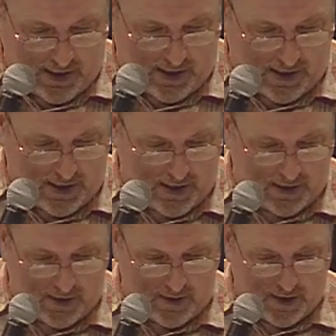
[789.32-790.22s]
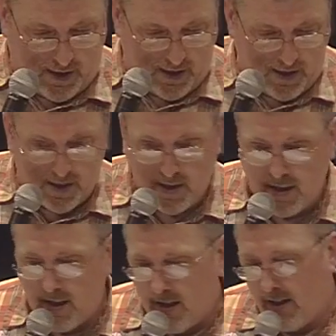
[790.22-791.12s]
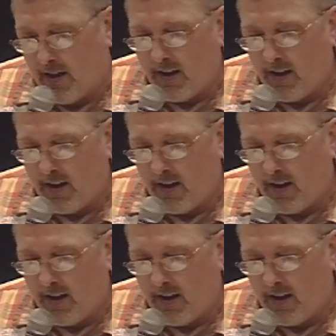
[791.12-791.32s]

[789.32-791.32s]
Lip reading: Let's see. And I